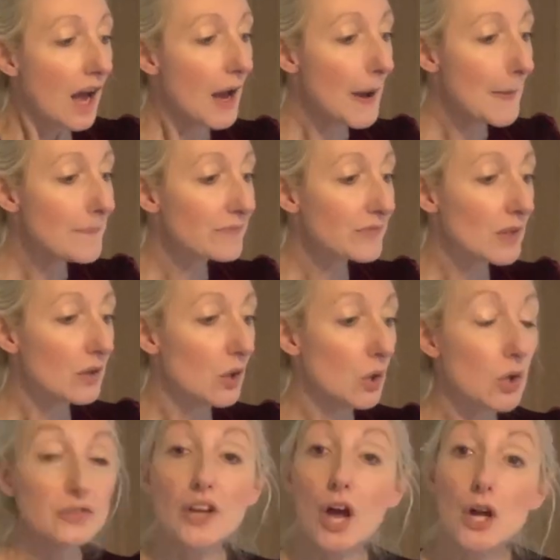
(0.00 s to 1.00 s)
um,
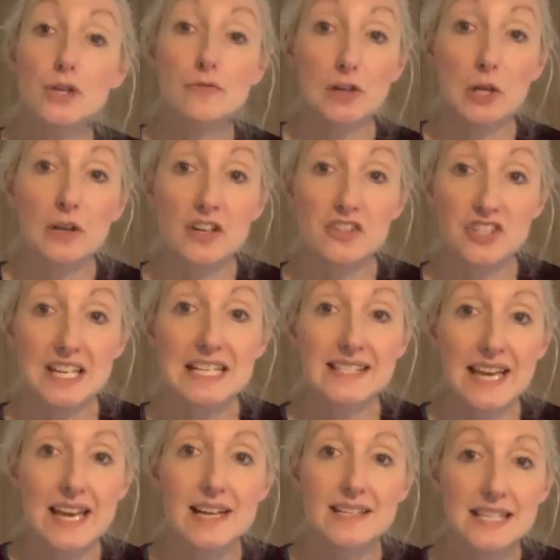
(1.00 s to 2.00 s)
or overlocker should I
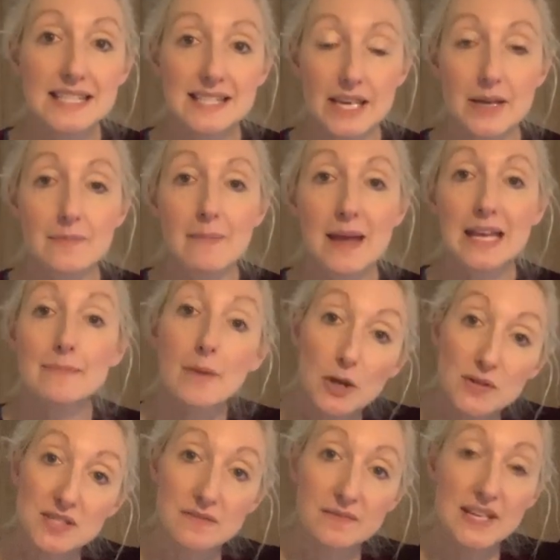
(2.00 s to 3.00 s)
say. I did uh, make
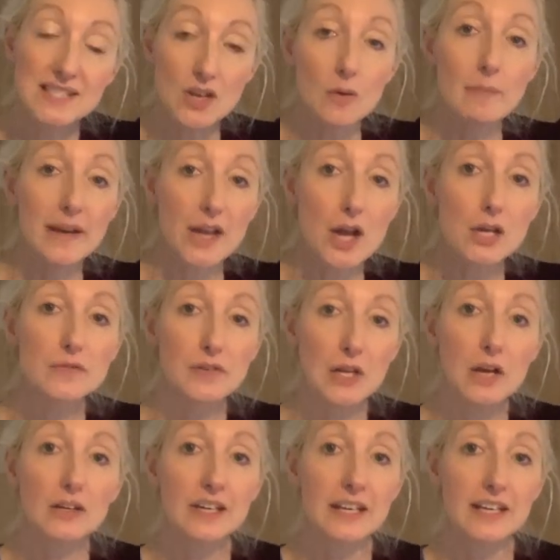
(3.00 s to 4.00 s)
most of this on my
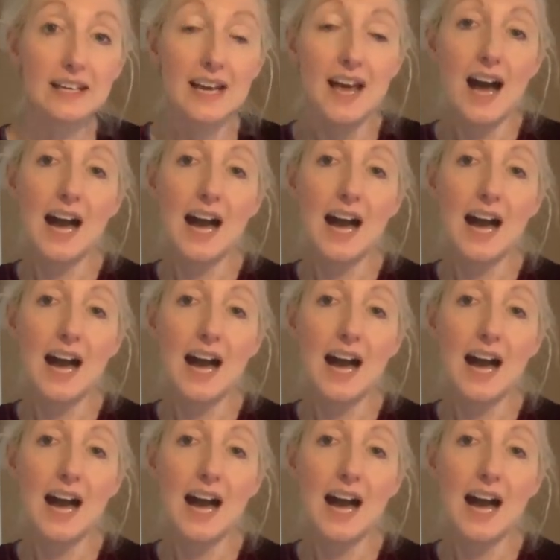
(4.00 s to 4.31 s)
overlocker.